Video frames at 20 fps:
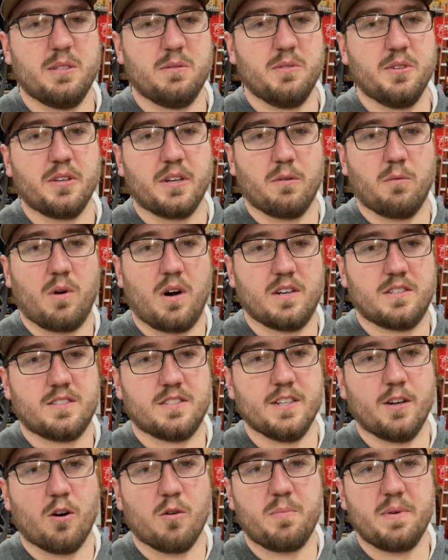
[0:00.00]
You can watch
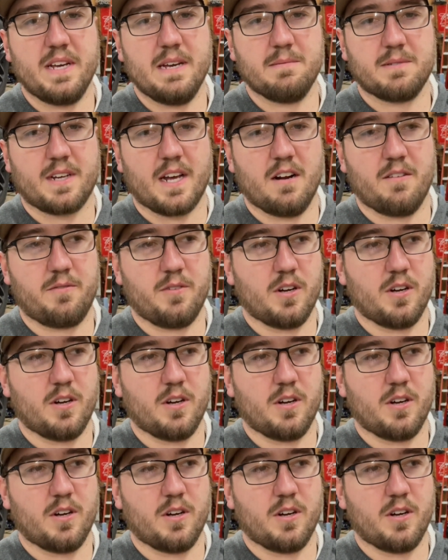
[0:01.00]
the RPMs kind of